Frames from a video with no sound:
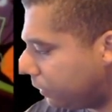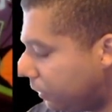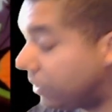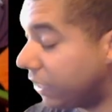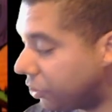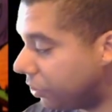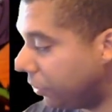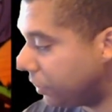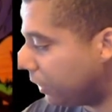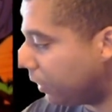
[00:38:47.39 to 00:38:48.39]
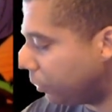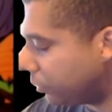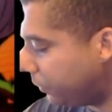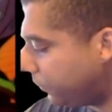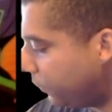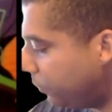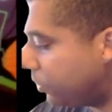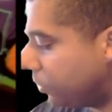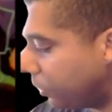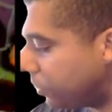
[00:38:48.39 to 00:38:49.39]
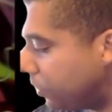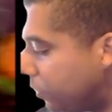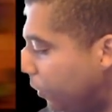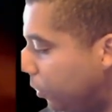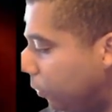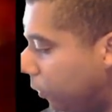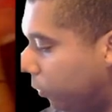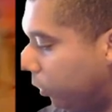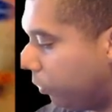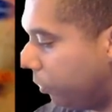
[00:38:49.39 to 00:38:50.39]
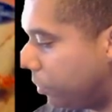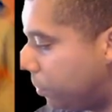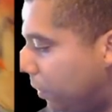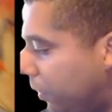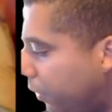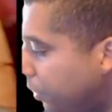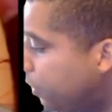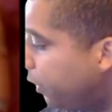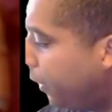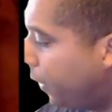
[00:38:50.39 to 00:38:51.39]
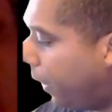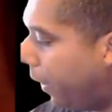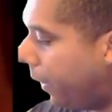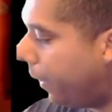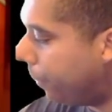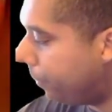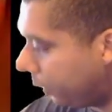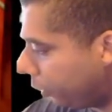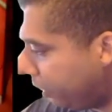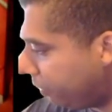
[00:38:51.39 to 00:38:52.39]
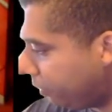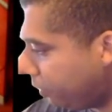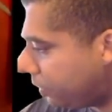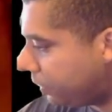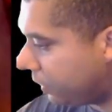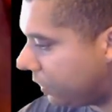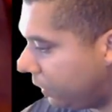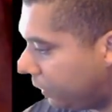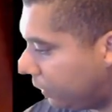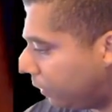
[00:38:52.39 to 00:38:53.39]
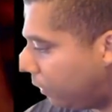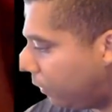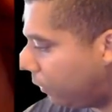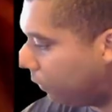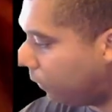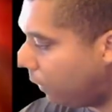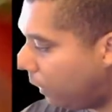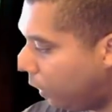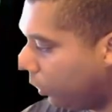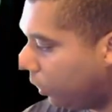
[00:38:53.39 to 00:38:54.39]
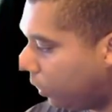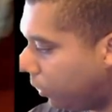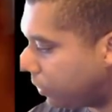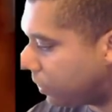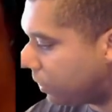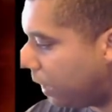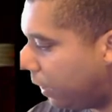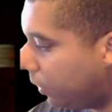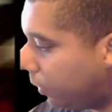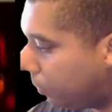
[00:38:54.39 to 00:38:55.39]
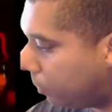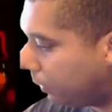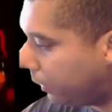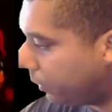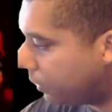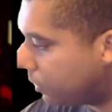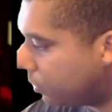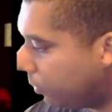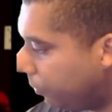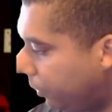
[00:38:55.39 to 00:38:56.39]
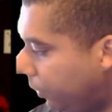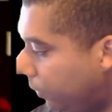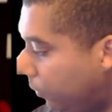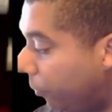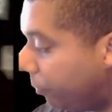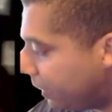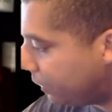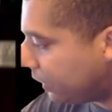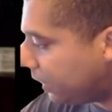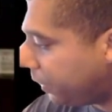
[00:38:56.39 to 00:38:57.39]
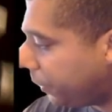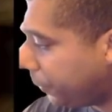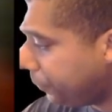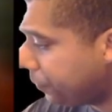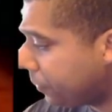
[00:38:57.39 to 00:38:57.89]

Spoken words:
It's actually Darcy. I thought it was Quicksilver. So Darcy is the one who recruits Polaris. The Griever, so you can see her art style. Polaris is revealed here.